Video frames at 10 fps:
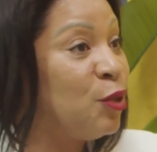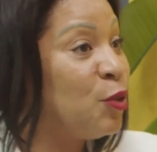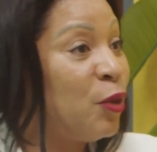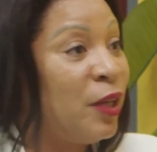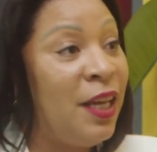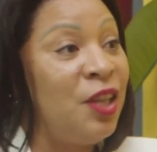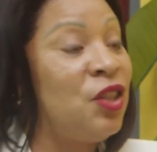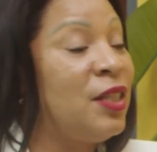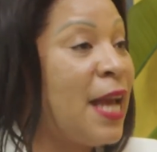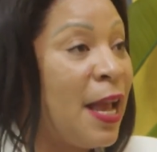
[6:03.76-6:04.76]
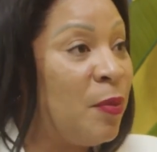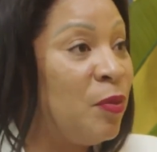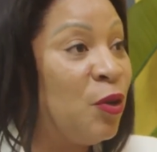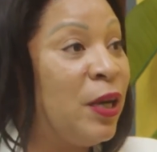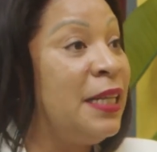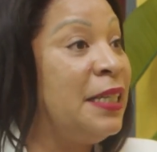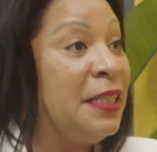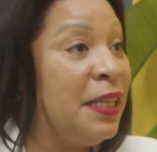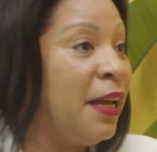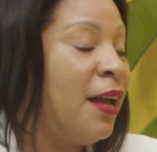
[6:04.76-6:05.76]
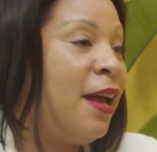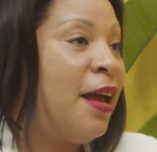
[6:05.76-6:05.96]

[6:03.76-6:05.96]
So each time you are learning.